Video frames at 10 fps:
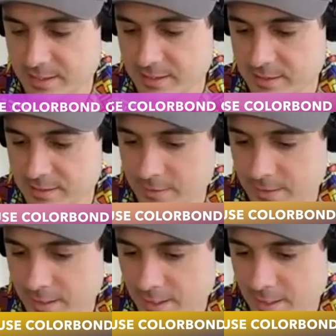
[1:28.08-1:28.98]
Yes.
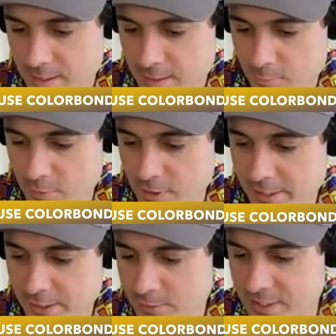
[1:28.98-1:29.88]
Why
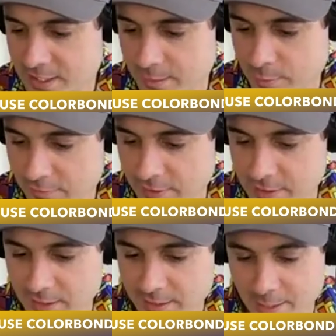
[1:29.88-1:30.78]
use Colorbond for your
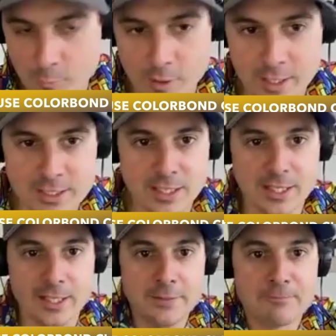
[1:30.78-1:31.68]
cladding? And why is that,
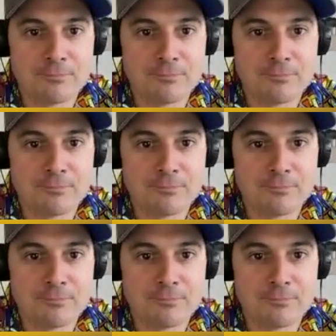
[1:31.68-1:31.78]
Kenny?